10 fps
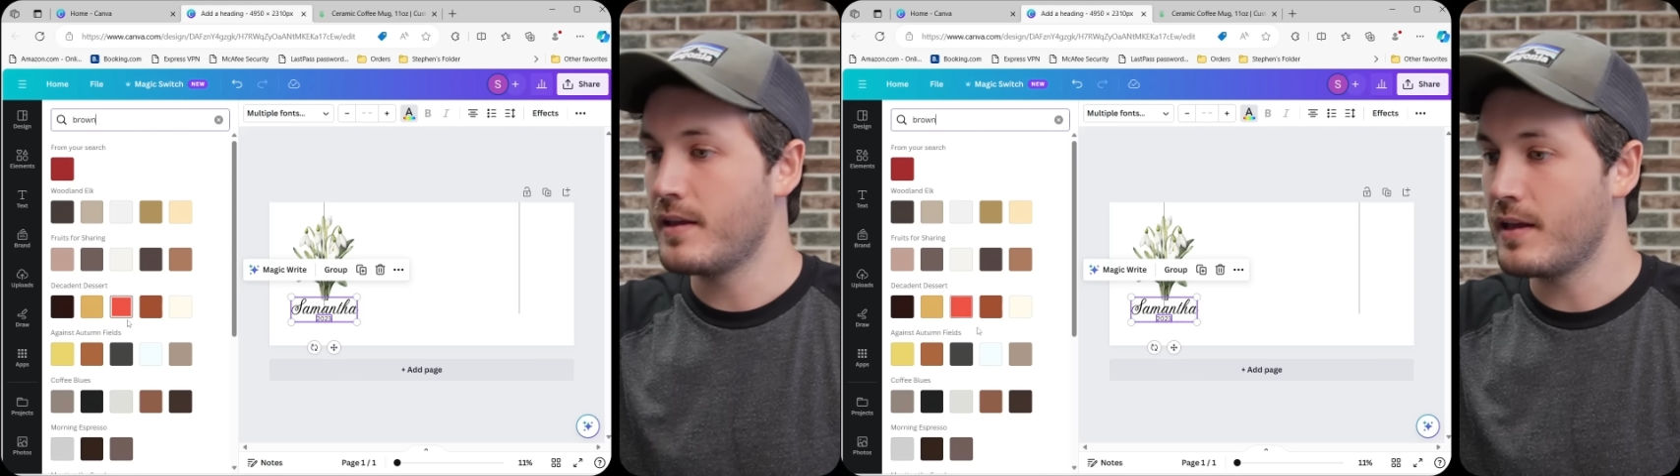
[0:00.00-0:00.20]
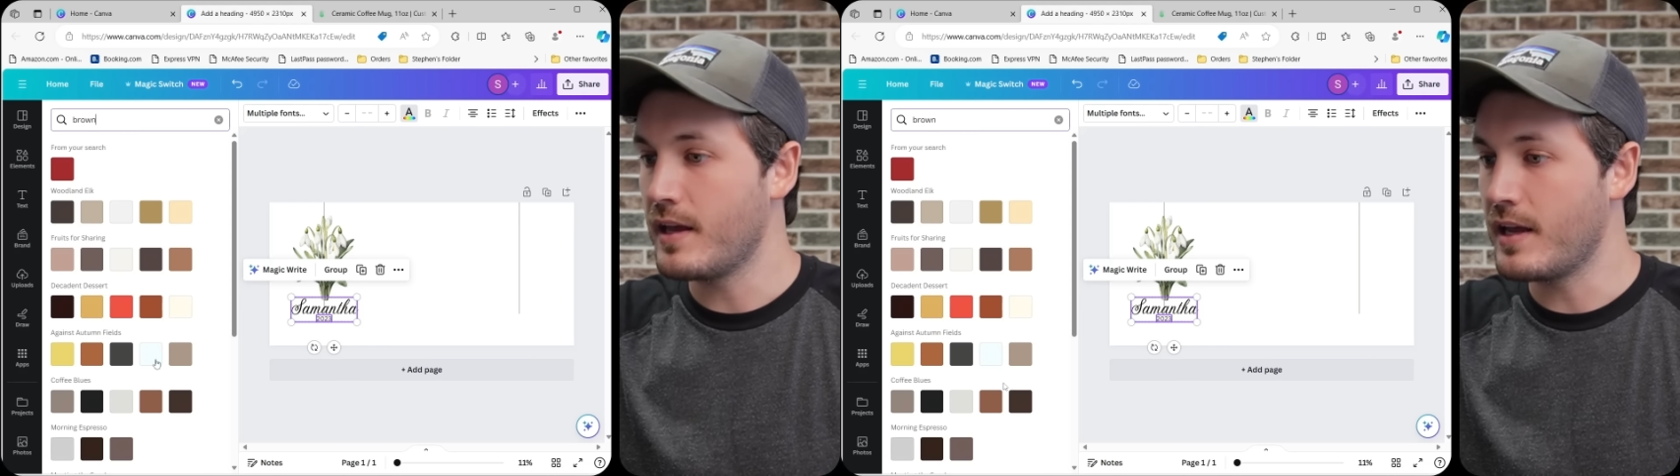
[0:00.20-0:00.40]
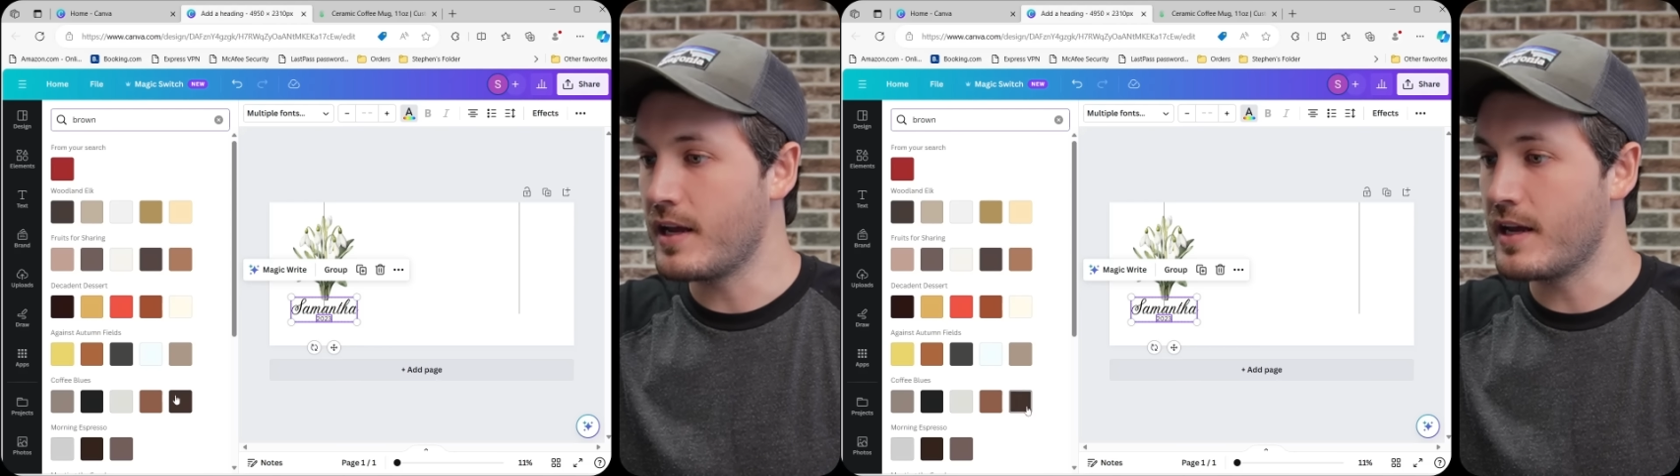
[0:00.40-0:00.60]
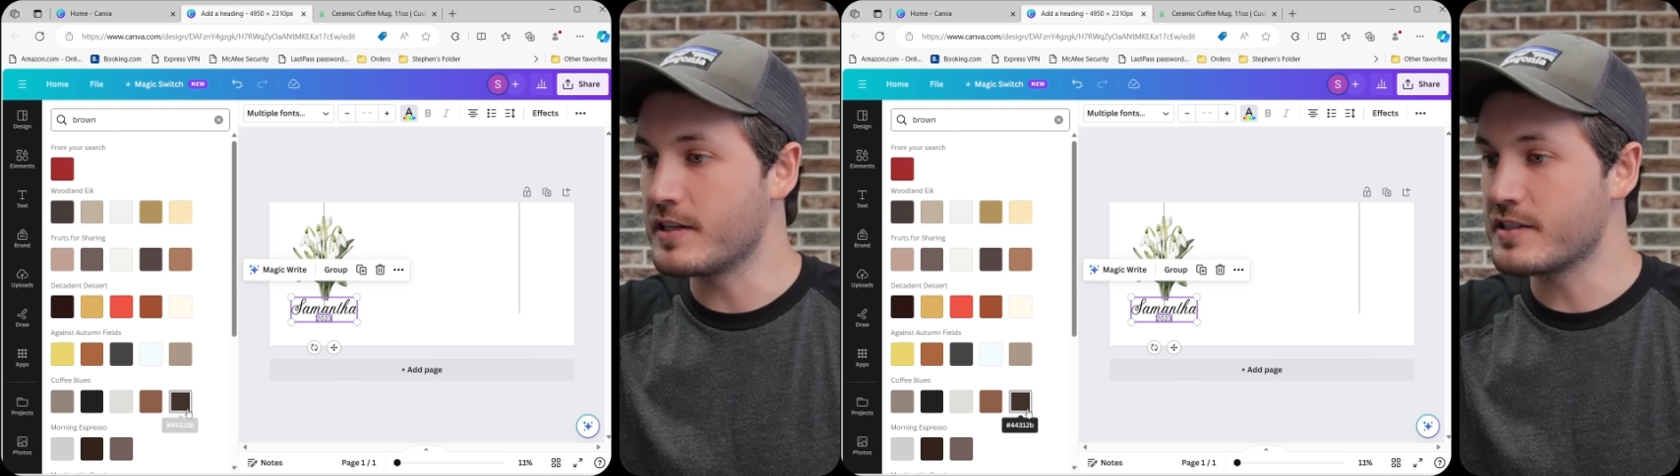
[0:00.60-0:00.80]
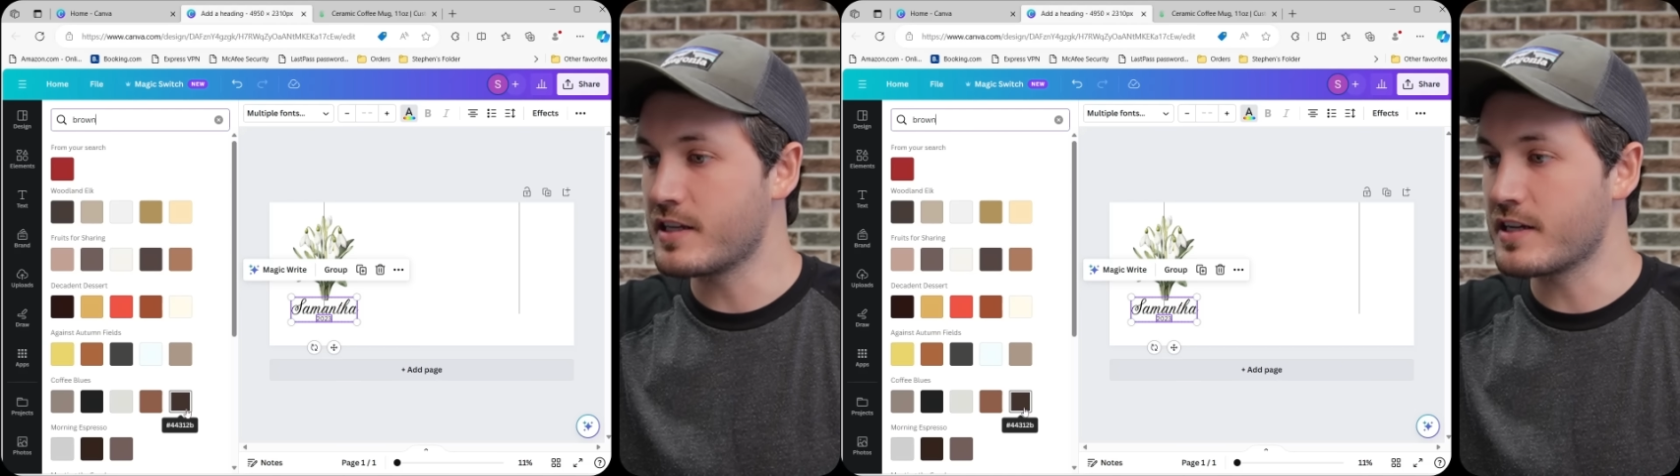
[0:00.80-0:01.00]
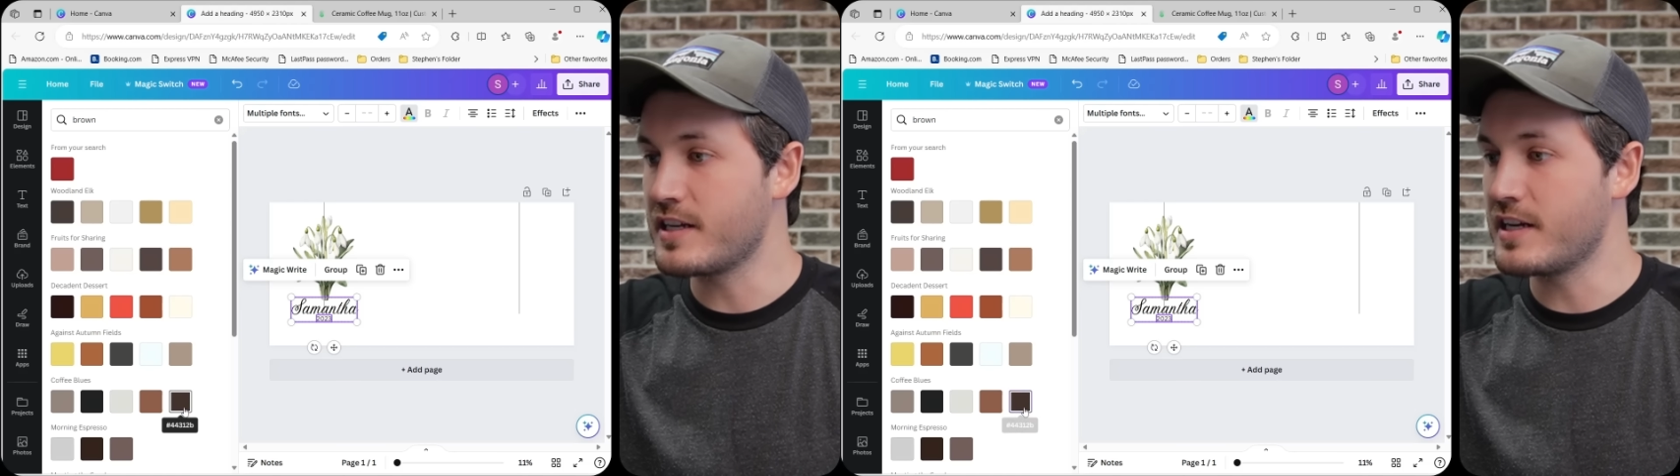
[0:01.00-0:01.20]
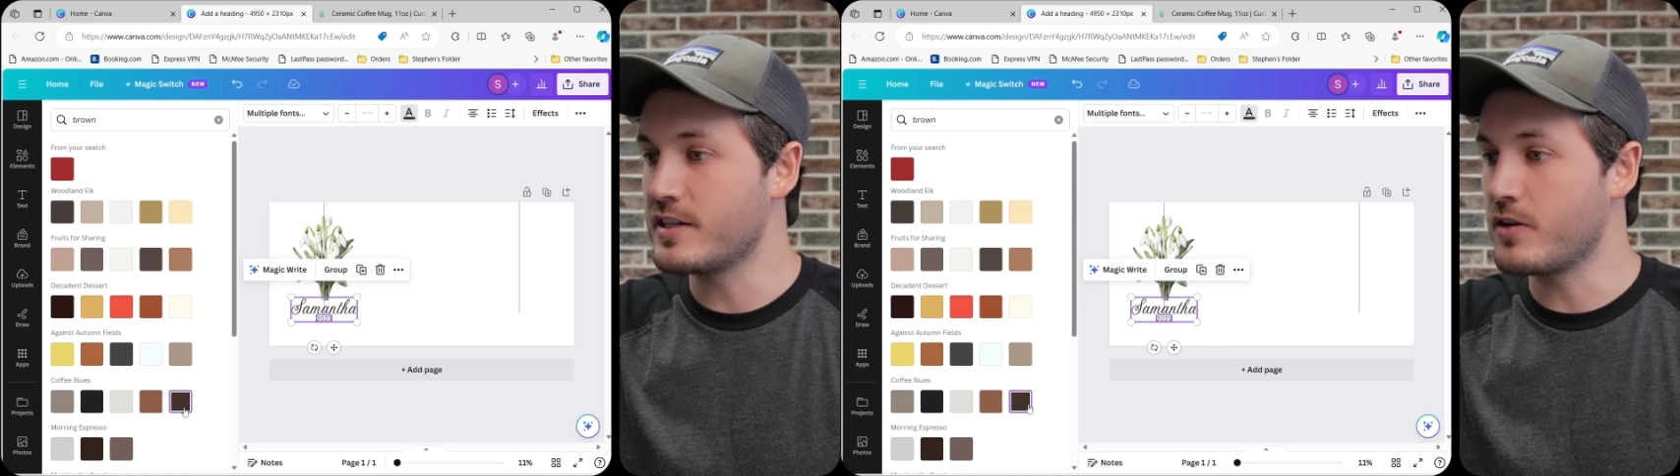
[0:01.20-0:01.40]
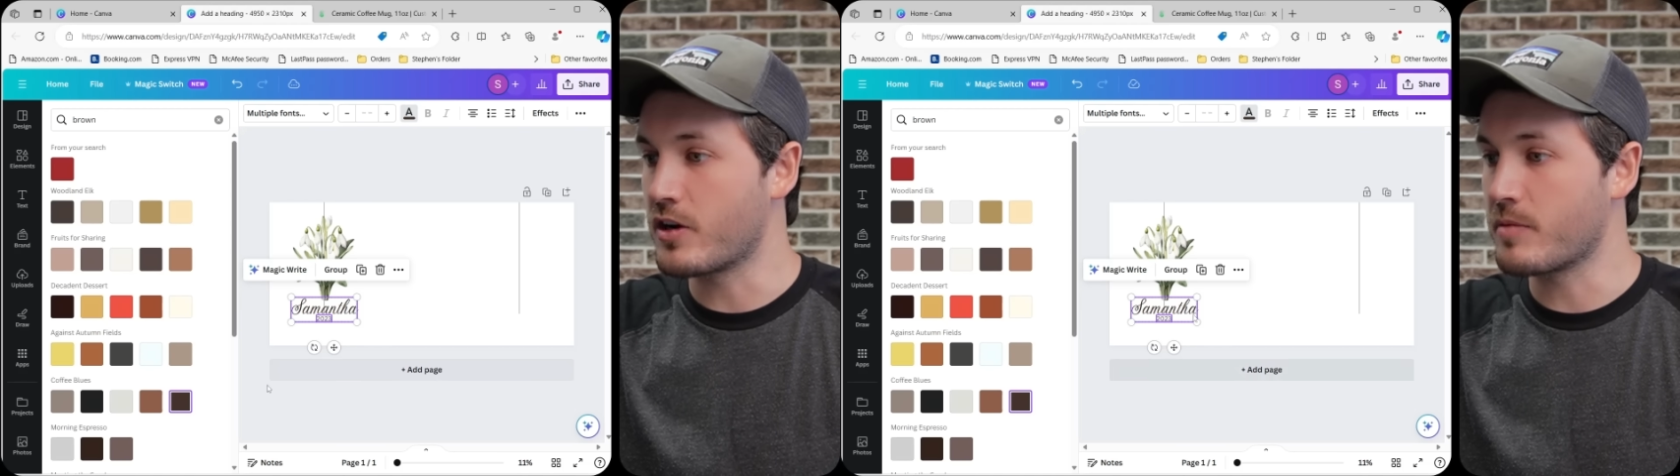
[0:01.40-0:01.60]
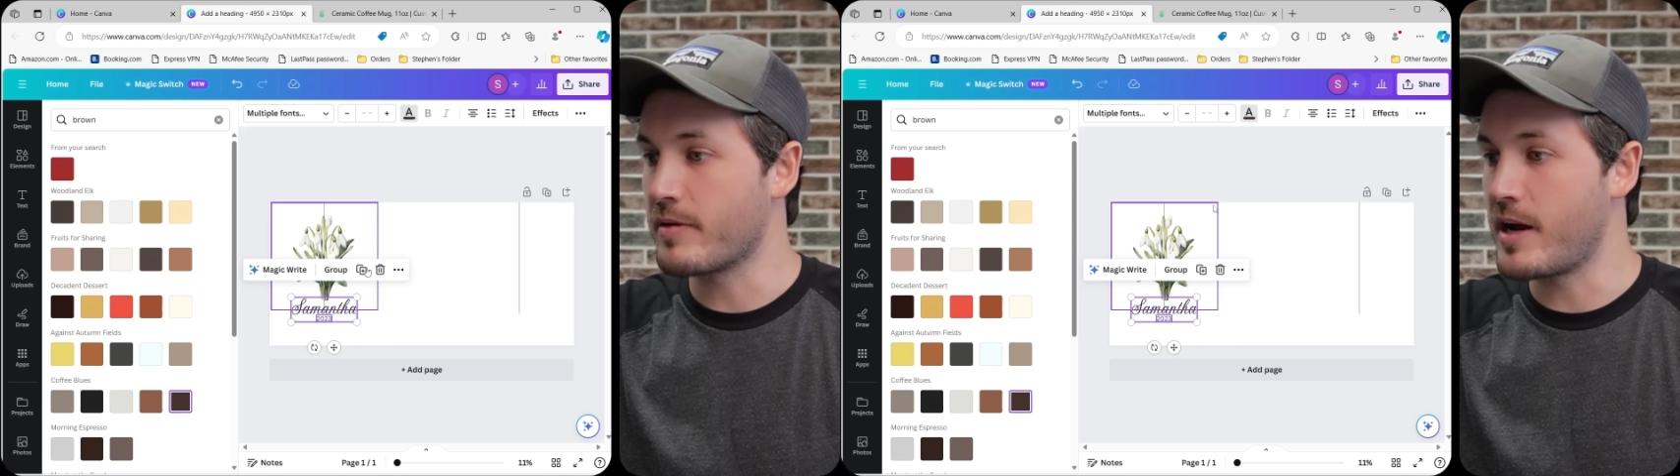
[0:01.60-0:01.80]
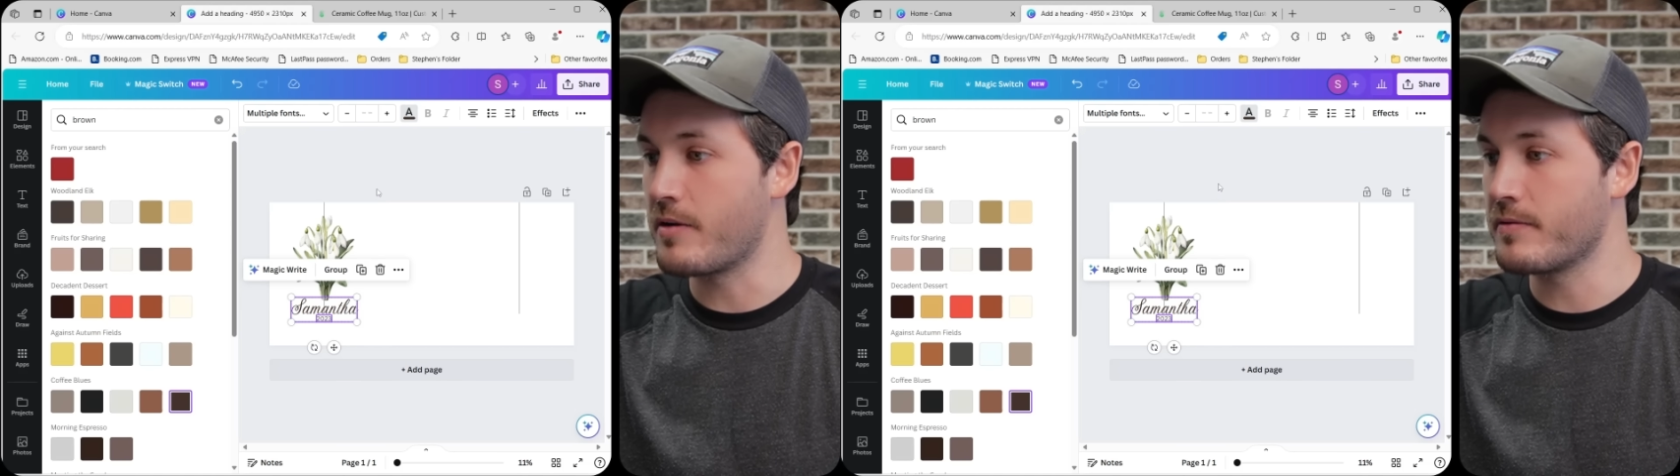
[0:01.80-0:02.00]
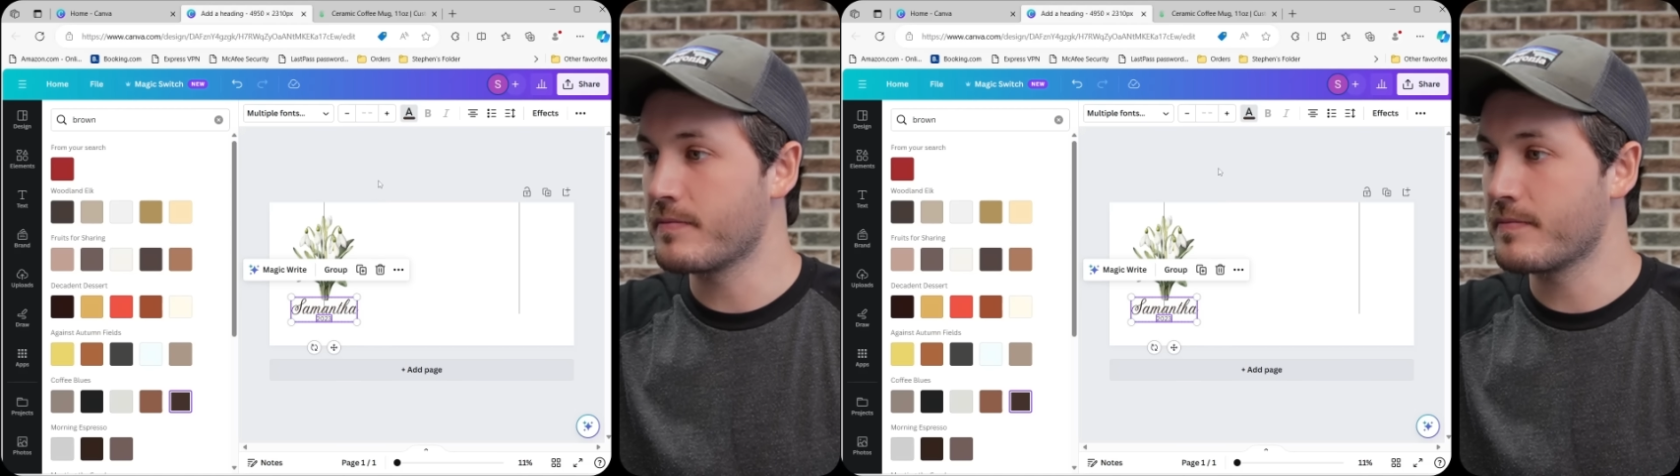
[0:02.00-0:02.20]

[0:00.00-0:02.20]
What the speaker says: and select a dark brown.